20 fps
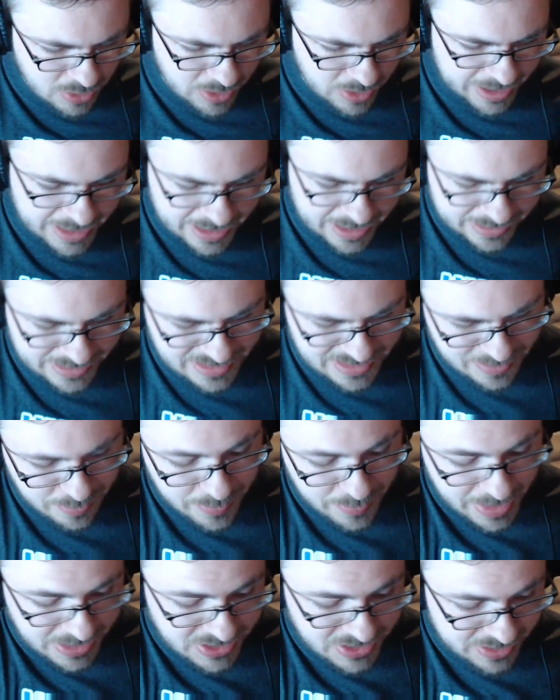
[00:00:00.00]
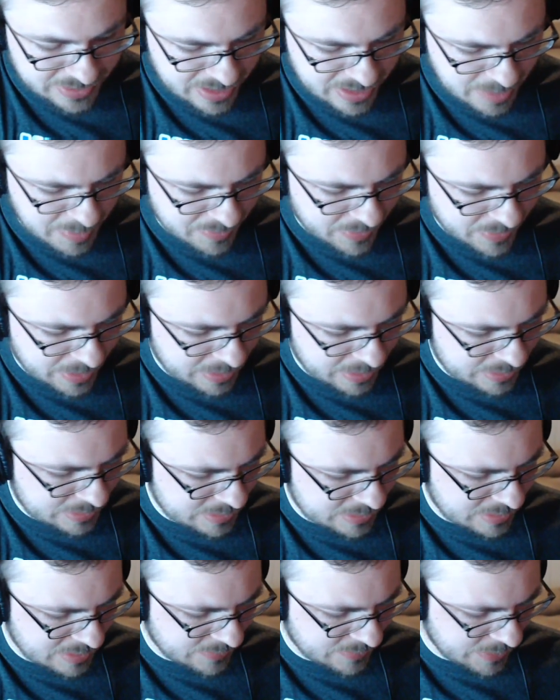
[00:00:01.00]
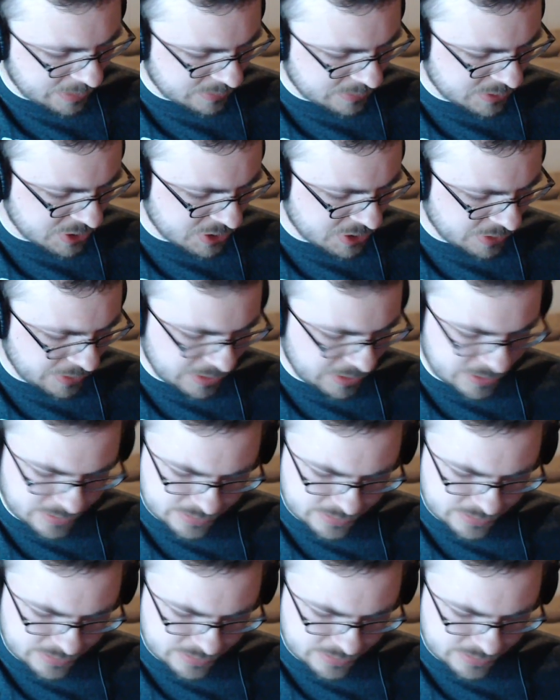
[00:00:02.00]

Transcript: Or I can at least mention them if I don't show you.